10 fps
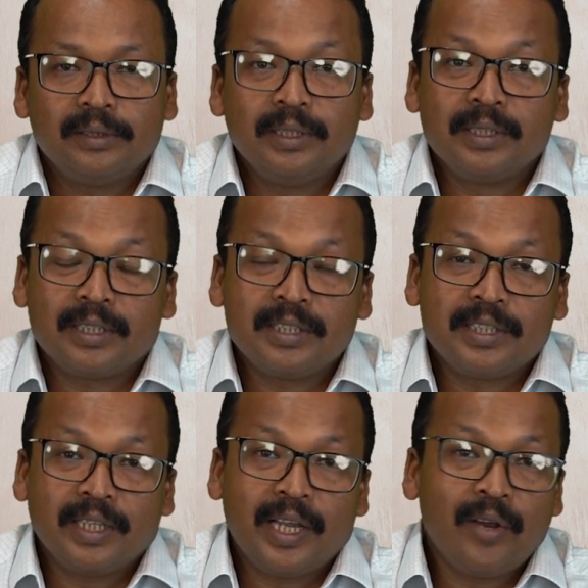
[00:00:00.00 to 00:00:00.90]

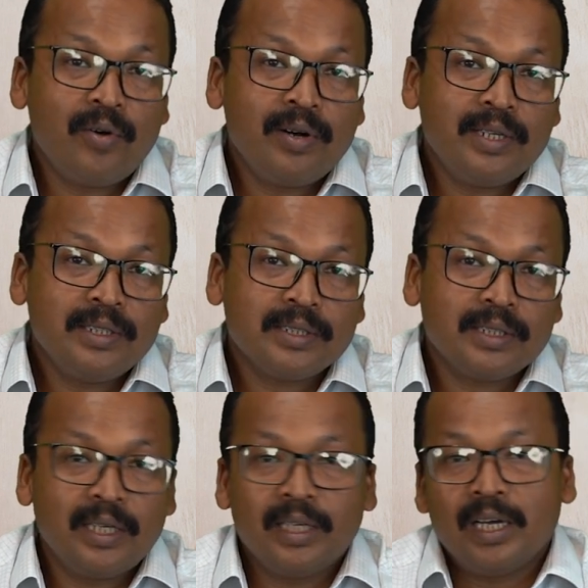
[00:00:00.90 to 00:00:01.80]
Increasing awareness
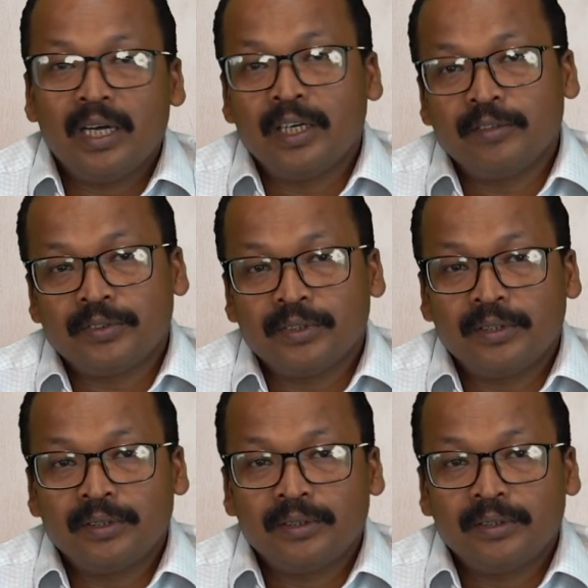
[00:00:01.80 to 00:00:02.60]
and adoption.